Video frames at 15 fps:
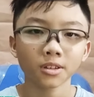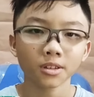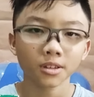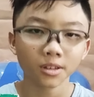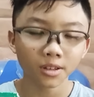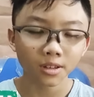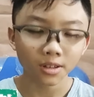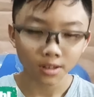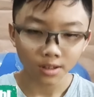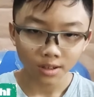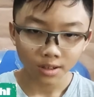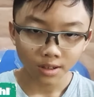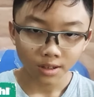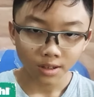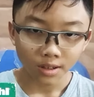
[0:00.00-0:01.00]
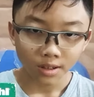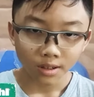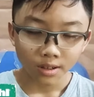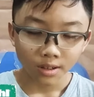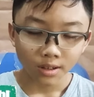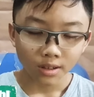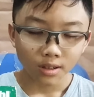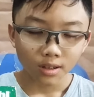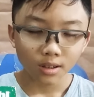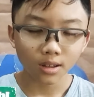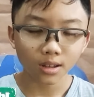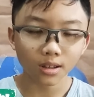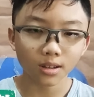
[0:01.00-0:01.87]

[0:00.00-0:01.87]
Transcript: [no speech]